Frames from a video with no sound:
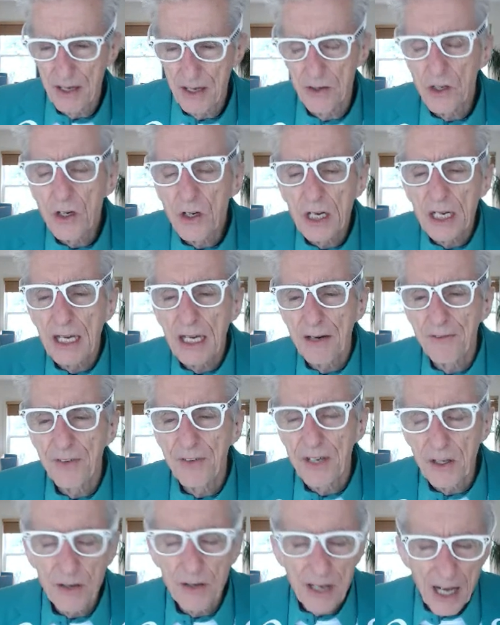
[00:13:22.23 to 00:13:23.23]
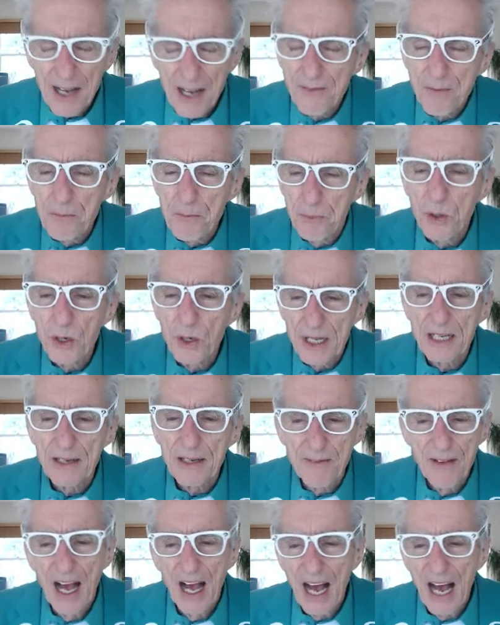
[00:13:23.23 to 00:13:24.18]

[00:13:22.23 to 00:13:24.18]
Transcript: You could get a video. I even put in,